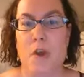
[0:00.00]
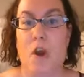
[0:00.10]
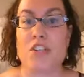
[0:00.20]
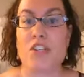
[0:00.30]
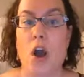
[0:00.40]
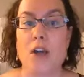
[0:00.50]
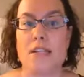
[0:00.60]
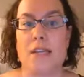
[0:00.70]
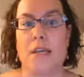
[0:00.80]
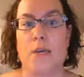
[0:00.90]
are
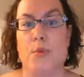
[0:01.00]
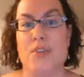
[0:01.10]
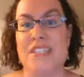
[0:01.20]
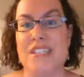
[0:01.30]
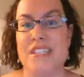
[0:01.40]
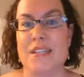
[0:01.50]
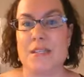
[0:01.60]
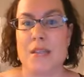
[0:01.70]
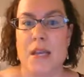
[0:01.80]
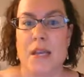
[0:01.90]
toxic,
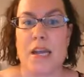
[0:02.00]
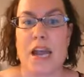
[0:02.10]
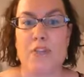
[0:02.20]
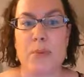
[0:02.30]
persistent, and have